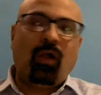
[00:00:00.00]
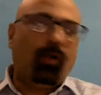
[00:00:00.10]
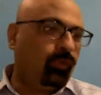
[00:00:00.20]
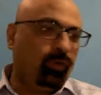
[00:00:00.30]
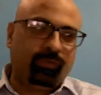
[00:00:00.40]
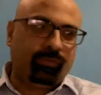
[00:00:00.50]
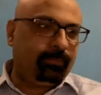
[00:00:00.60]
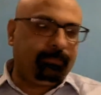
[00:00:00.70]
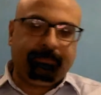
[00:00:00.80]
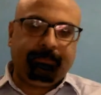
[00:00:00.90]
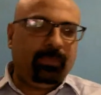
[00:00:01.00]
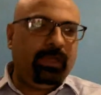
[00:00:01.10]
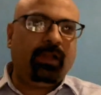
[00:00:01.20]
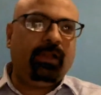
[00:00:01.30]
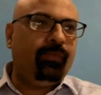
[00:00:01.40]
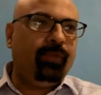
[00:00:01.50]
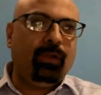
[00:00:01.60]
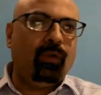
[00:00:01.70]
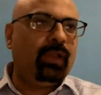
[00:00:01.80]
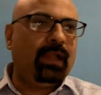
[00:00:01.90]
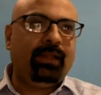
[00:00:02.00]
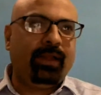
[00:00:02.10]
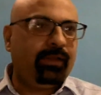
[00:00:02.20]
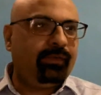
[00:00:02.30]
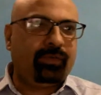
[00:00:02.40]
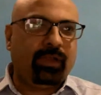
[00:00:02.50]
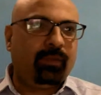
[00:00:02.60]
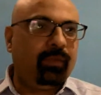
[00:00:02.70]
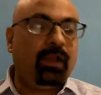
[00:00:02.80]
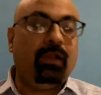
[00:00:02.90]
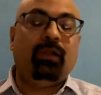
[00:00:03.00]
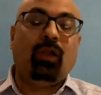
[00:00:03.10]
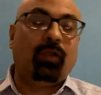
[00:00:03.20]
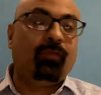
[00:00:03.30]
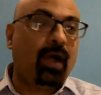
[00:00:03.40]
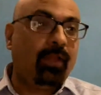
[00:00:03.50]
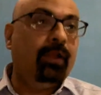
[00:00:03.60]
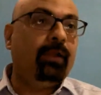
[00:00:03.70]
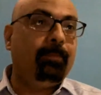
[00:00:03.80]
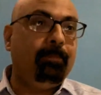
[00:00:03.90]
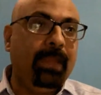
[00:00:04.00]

Of course, little did we know that there are a lot of other